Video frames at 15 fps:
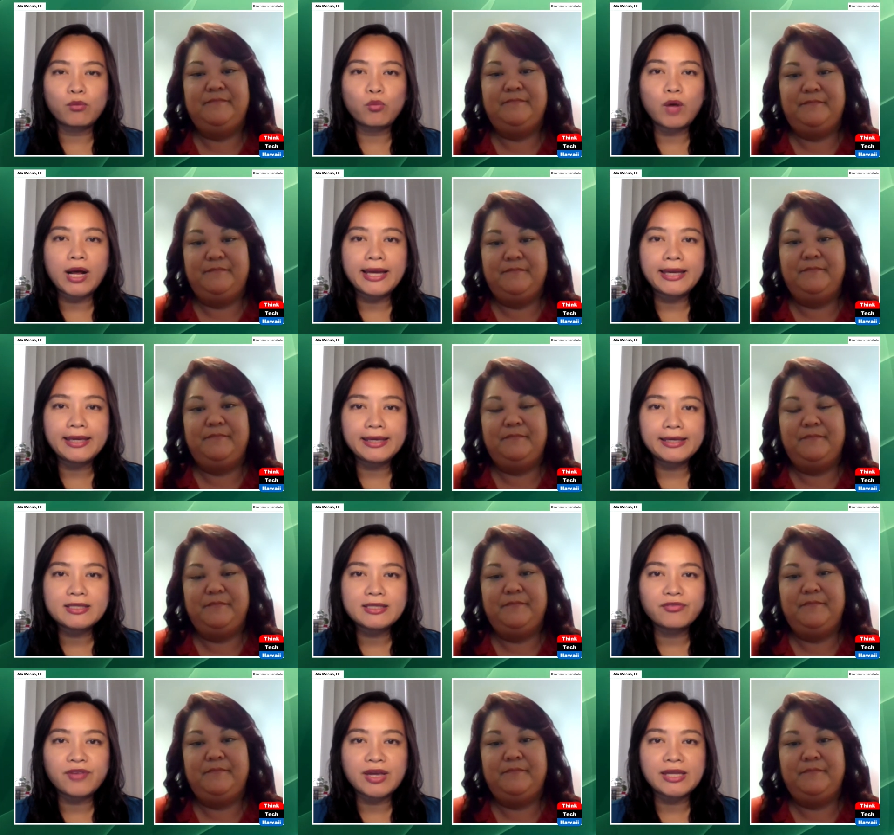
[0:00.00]
Speaker 1: Why
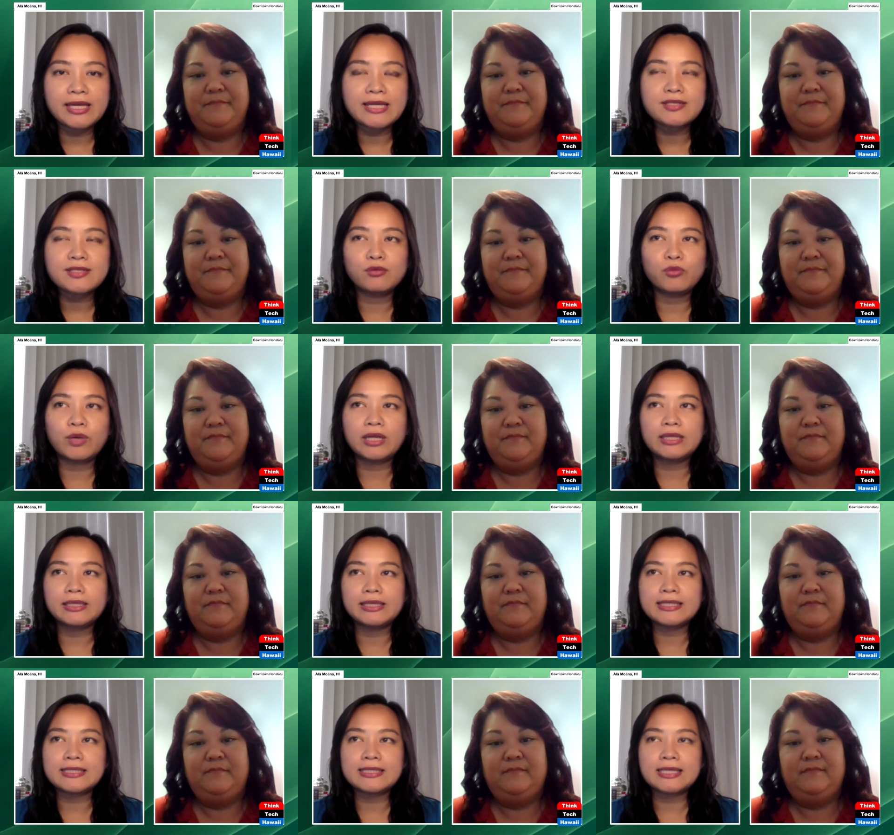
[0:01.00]
is financial
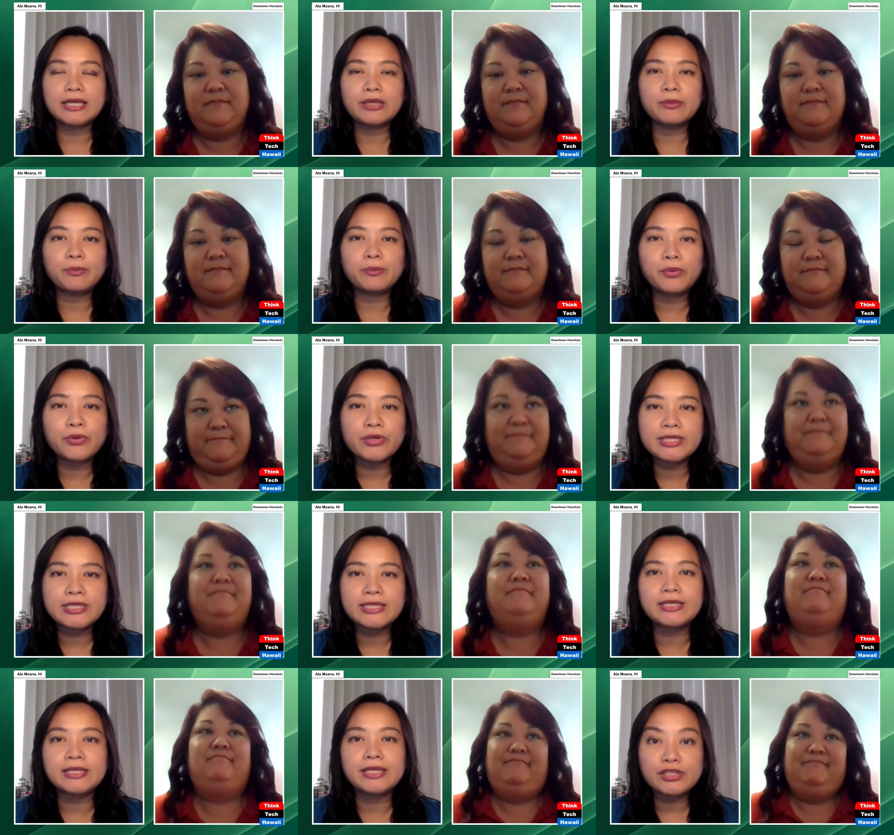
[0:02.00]
wellness an
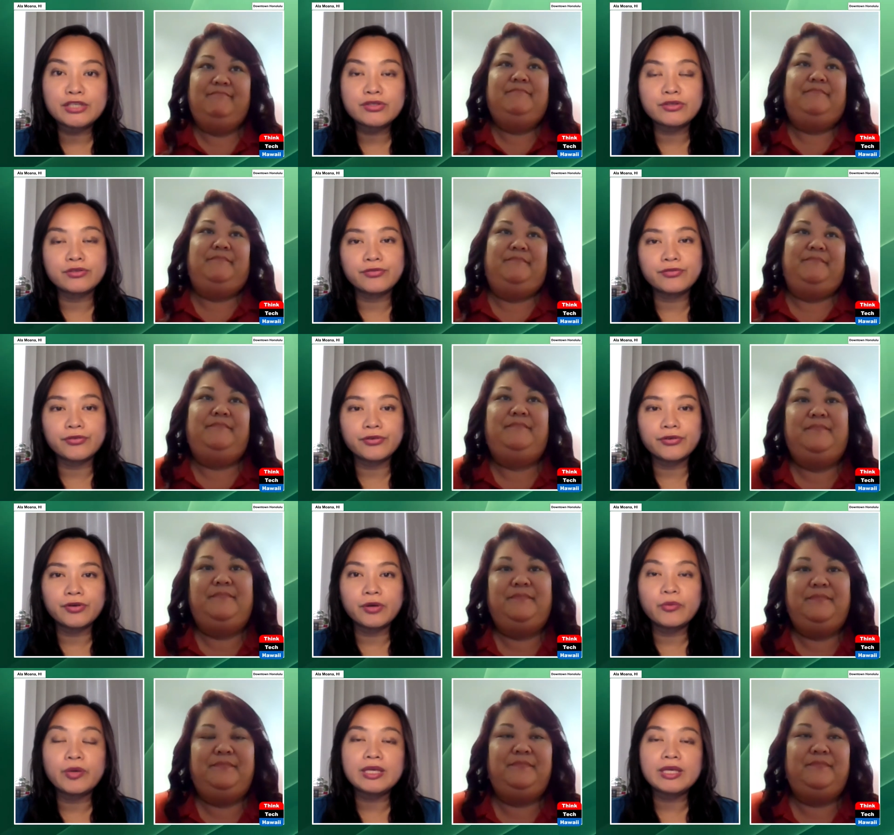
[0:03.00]
important issue for
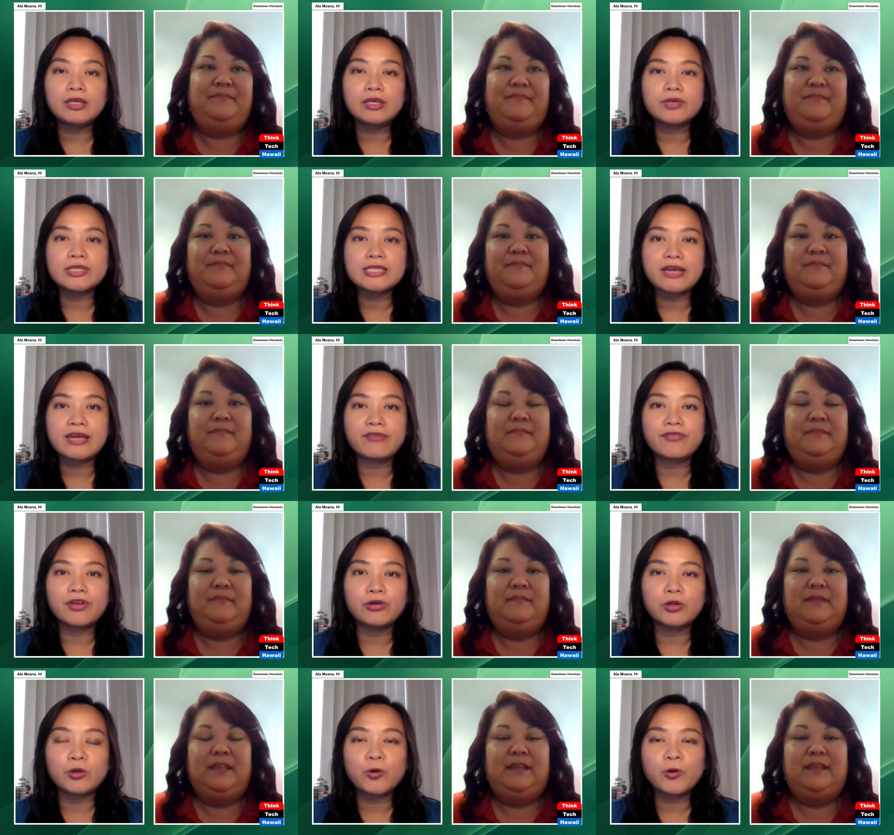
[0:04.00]
Hawaii USA
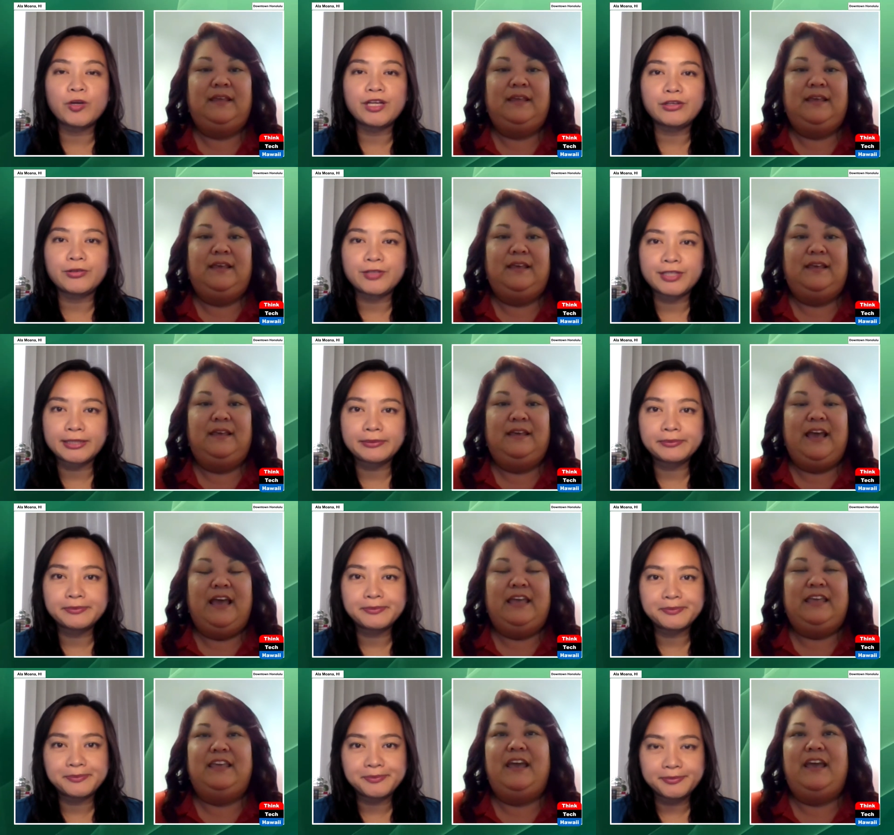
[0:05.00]
Federal Credit Union?
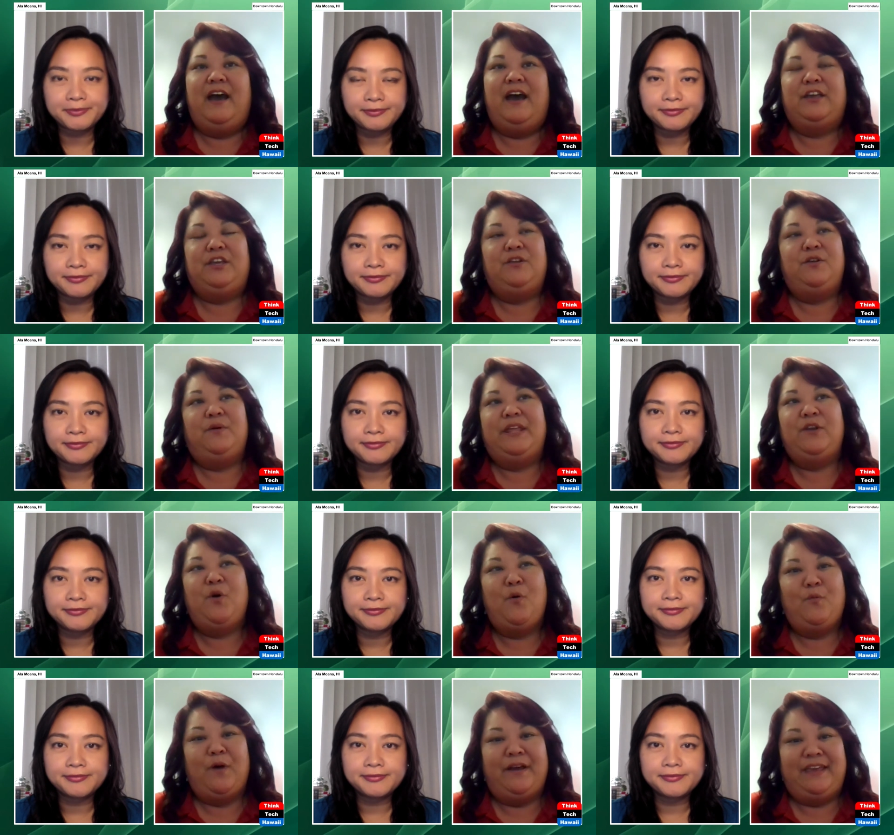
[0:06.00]
Speaker 2: Yeah, you know, in
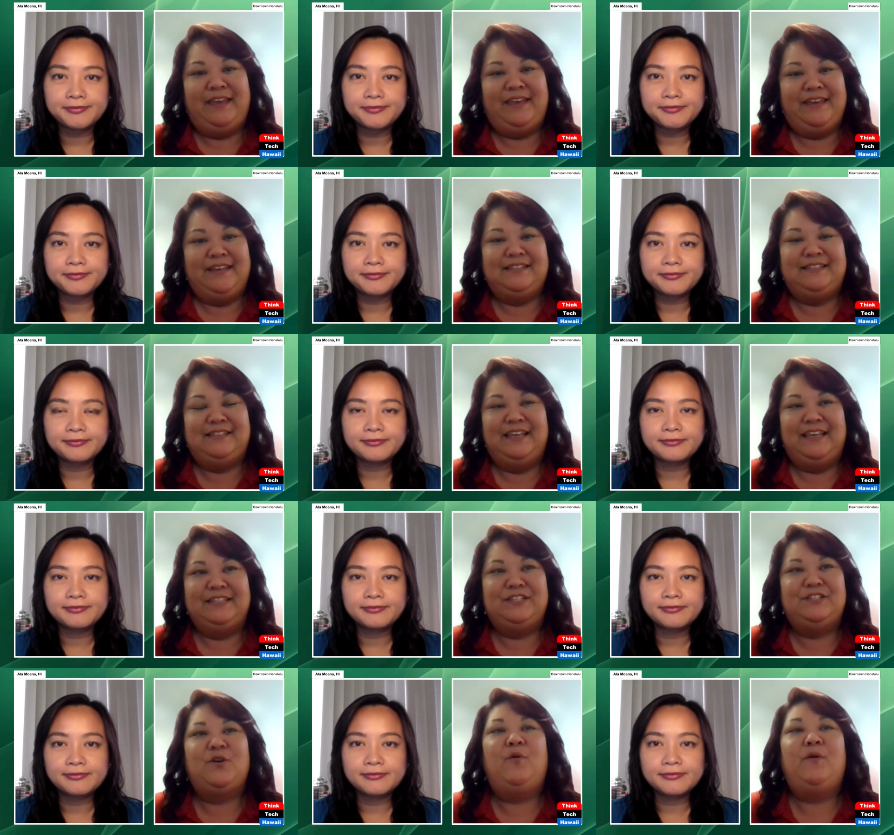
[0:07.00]
Hawaii, it's
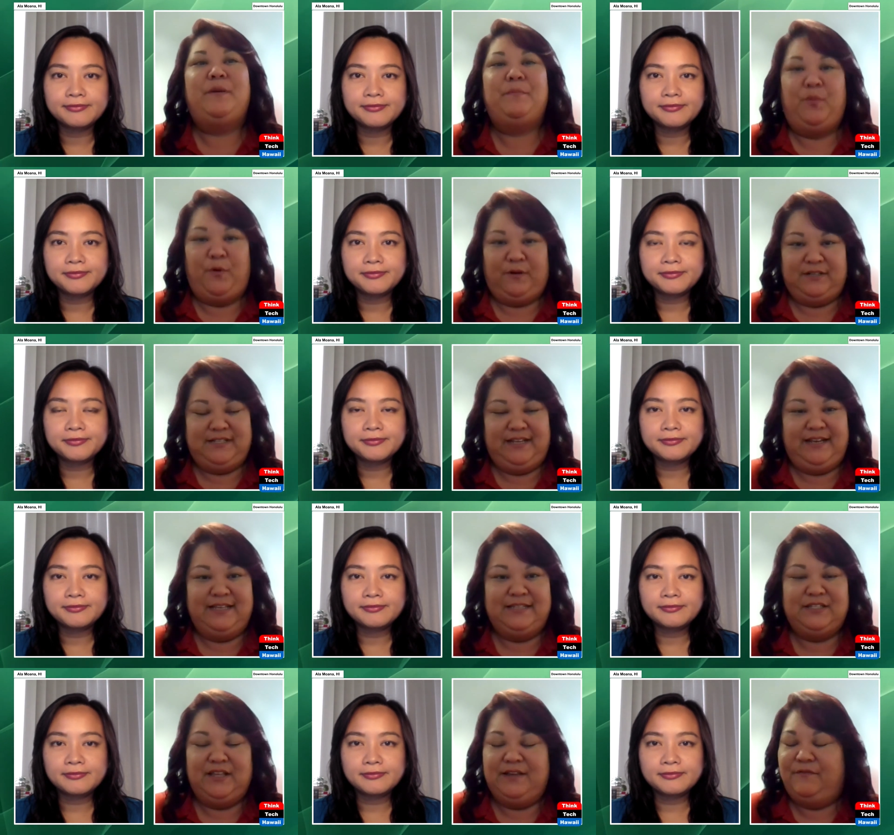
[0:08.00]
it's so important.
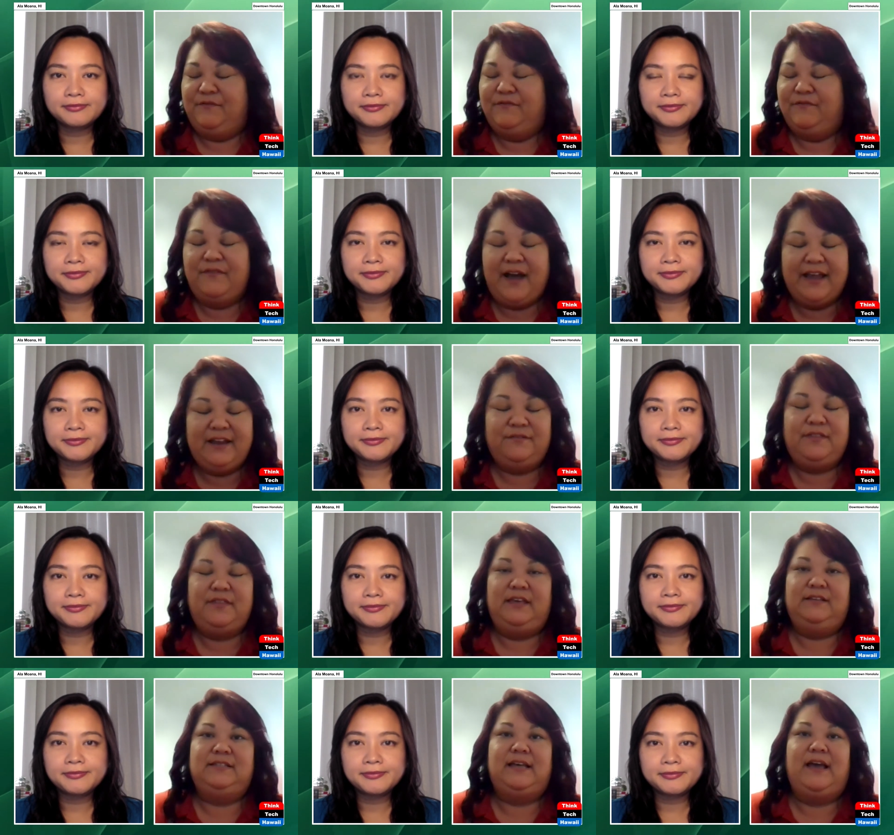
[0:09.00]
It's a vital
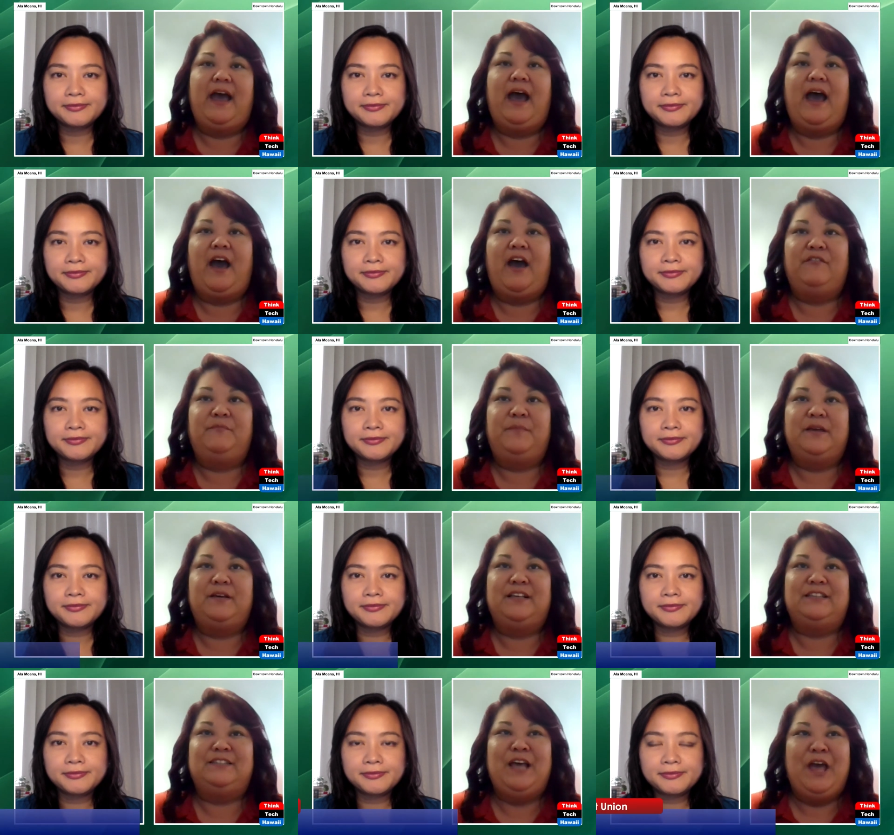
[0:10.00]
thing to have
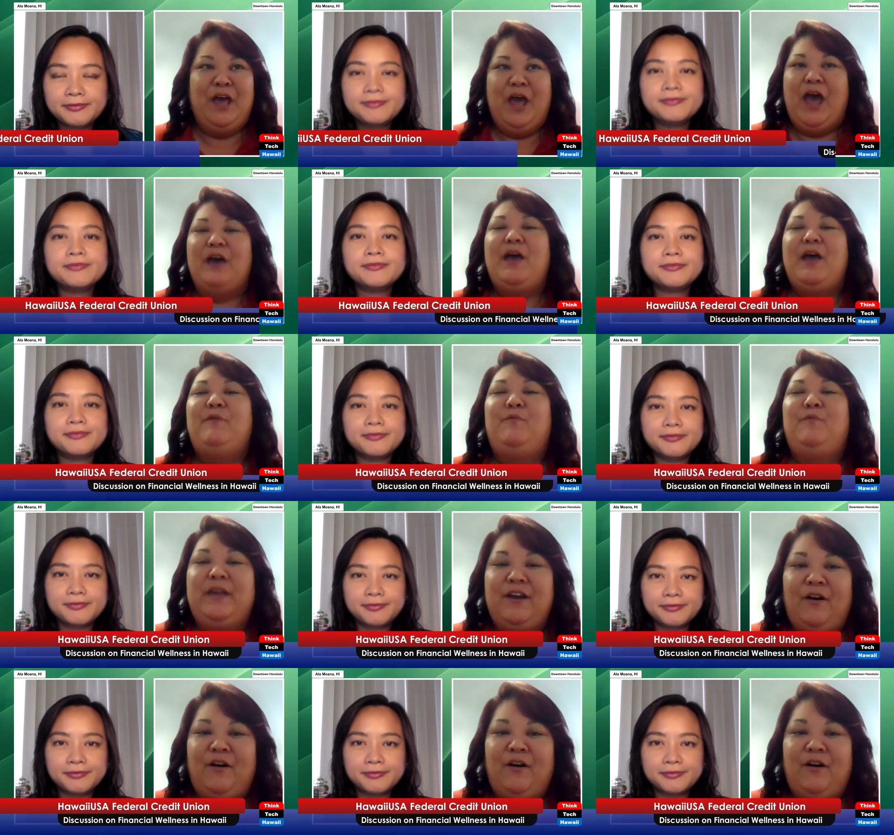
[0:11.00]
because, and we